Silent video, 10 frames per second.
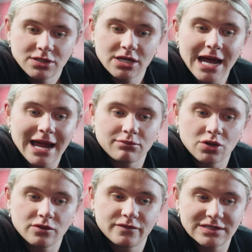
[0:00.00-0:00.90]
You can
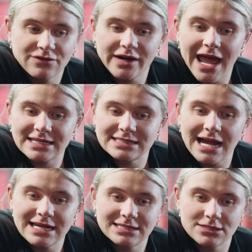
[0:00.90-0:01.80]
move different
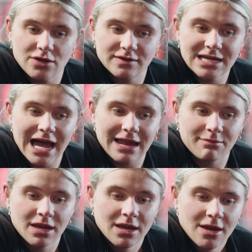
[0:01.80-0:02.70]
exercises over time,